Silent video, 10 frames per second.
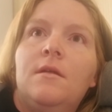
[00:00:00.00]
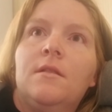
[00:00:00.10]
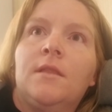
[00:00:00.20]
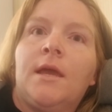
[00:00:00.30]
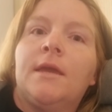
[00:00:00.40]

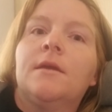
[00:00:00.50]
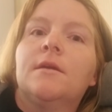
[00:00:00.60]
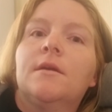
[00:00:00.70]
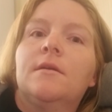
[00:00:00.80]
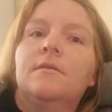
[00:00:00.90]
Like,
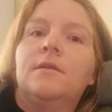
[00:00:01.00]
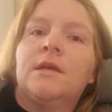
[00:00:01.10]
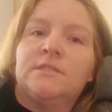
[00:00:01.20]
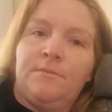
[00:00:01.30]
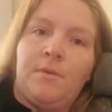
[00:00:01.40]

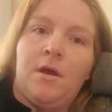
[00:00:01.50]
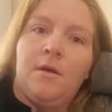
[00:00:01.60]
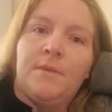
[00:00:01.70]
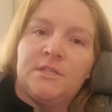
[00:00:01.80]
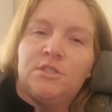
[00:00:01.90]
as a
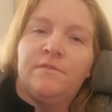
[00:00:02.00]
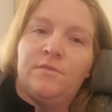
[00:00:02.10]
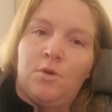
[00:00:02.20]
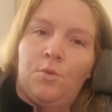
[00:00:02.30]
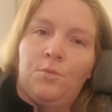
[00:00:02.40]
mom, I should have
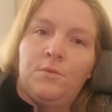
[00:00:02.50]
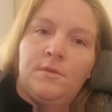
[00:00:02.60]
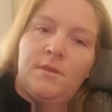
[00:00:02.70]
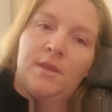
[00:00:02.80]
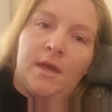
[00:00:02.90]

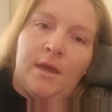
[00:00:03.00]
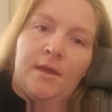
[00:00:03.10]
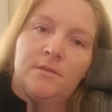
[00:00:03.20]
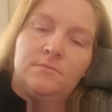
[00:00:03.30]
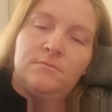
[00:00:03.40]
known
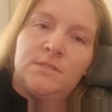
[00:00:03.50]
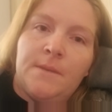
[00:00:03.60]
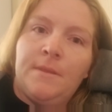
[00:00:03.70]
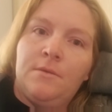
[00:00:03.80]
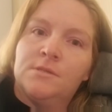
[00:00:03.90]
that
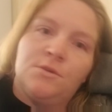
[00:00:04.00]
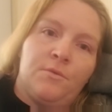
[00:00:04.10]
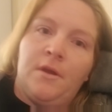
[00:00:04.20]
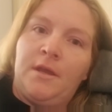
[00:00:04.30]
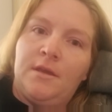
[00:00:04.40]
something wasn't
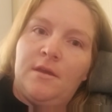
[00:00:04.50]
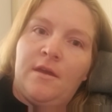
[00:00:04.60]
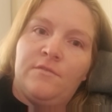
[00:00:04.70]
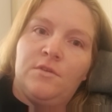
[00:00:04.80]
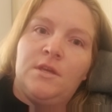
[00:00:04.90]
right
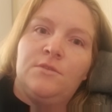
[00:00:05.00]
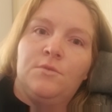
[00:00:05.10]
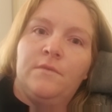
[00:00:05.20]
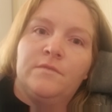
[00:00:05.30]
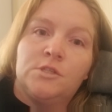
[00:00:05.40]
after he
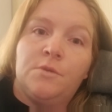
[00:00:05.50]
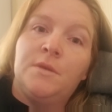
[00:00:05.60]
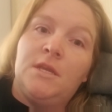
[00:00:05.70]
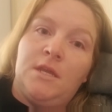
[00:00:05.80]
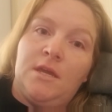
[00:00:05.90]
threw up for so
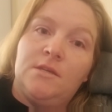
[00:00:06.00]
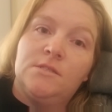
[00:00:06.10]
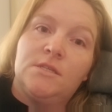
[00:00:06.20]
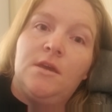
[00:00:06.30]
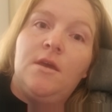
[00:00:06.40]
many
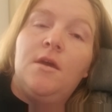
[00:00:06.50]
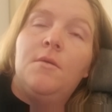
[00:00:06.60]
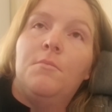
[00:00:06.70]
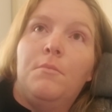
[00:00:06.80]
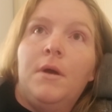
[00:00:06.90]
days.
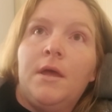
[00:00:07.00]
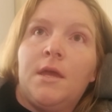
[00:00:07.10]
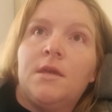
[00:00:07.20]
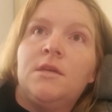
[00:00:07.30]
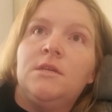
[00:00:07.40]

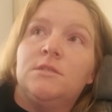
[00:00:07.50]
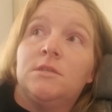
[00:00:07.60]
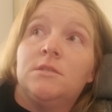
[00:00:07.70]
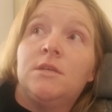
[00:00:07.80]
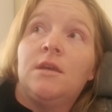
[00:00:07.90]
But he
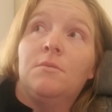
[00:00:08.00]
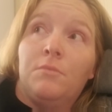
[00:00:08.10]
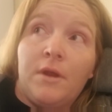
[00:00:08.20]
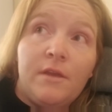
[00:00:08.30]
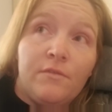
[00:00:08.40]
did take a
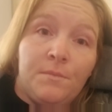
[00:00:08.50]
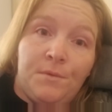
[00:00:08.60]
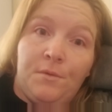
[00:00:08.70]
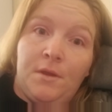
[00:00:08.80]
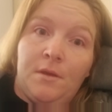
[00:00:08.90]
break from
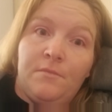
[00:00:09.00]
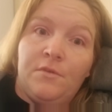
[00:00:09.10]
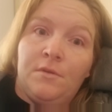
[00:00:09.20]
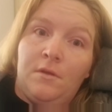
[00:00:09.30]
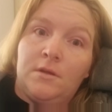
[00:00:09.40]
throwing up
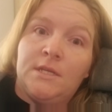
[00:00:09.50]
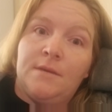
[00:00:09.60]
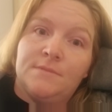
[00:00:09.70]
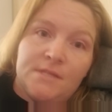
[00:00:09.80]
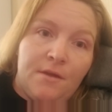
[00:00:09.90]
for a long
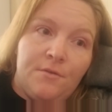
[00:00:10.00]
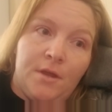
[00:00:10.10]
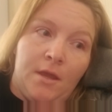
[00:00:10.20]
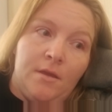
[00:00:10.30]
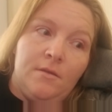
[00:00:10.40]
time
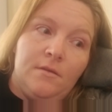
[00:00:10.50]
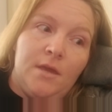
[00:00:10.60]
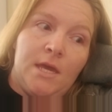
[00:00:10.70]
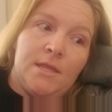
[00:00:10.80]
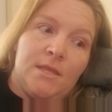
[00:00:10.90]
Saturday,
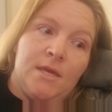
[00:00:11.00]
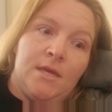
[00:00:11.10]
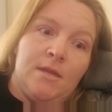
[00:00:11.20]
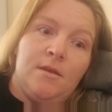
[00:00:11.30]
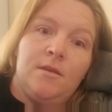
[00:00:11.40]
and
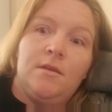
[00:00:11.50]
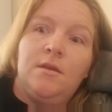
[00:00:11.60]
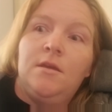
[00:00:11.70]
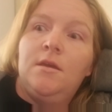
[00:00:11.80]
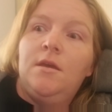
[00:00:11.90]
then
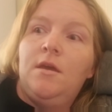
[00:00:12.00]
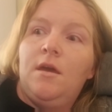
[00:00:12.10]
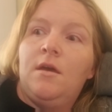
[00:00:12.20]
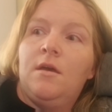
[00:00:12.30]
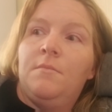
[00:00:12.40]

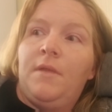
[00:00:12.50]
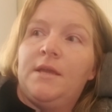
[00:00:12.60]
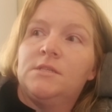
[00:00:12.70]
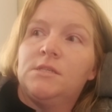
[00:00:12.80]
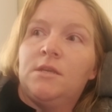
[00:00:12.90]

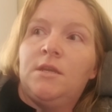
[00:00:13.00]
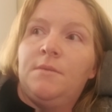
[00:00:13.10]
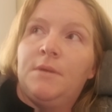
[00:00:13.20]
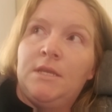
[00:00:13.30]
Sunday,